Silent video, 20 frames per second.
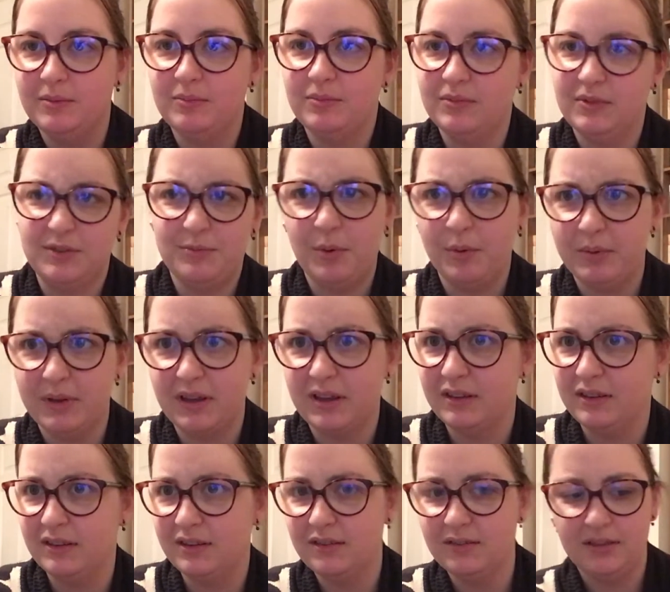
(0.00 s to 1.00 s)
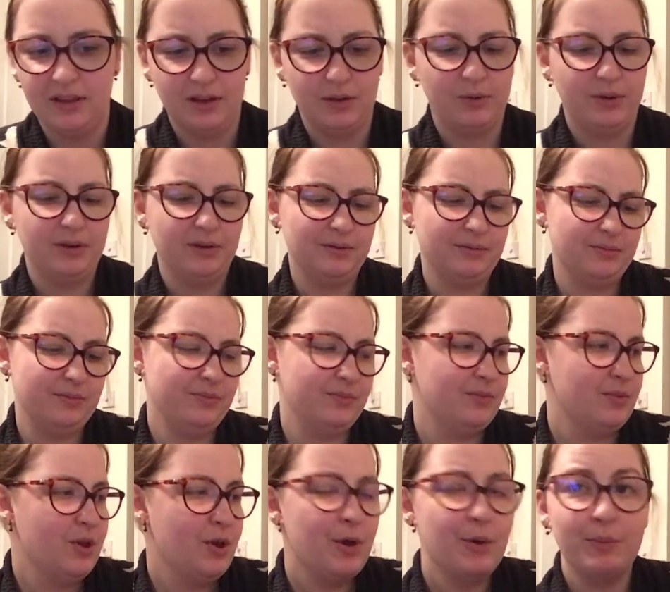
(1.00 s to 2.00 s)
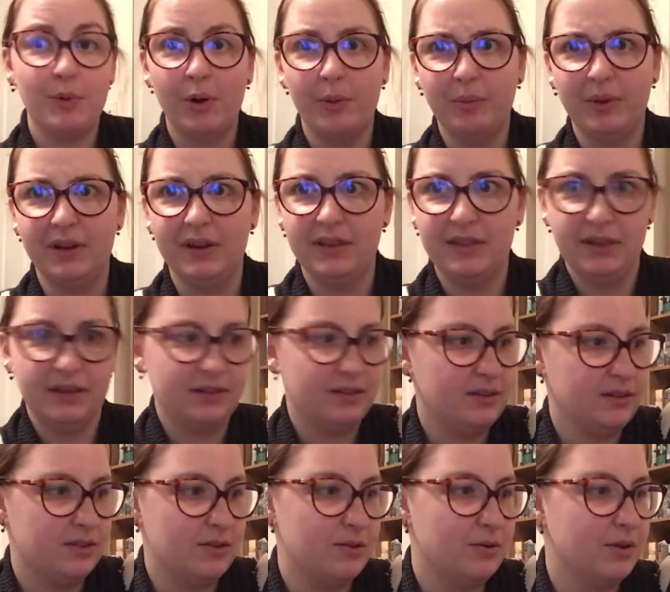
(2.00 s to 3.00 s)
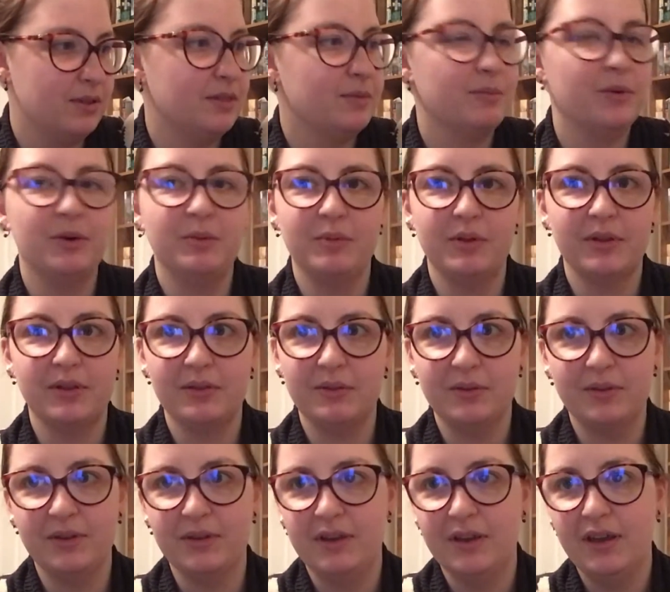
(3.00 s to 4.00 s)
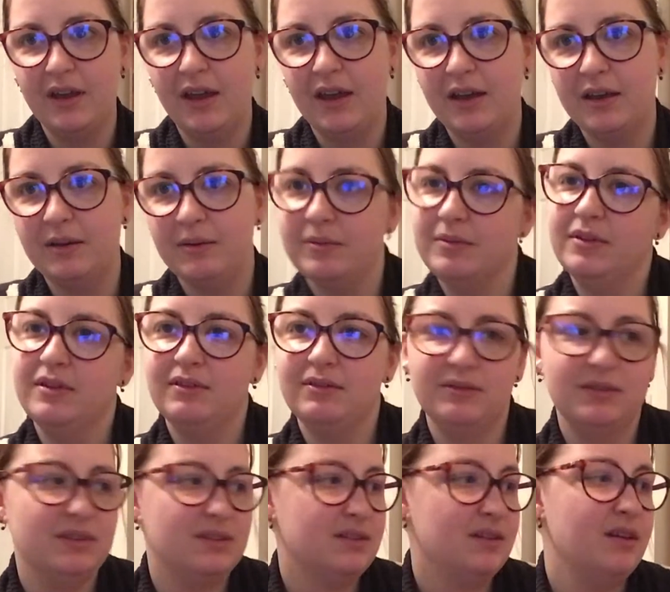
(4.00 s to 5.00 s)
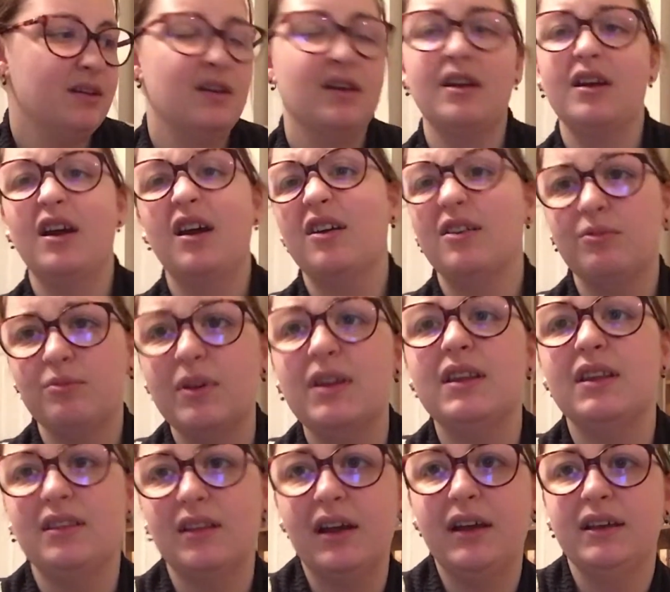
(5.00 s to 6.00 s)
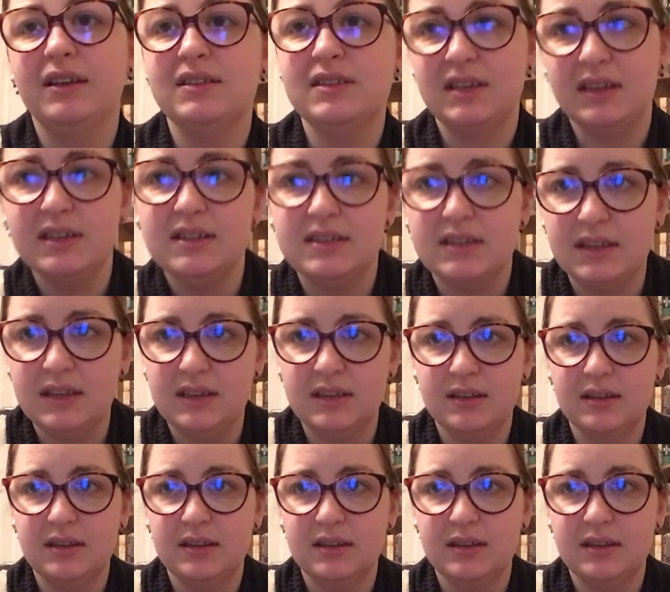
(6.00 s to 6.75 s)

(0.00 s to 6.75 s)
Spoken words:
It's probably because they're quite a popular thing to do at the moment. It was a really nice, easy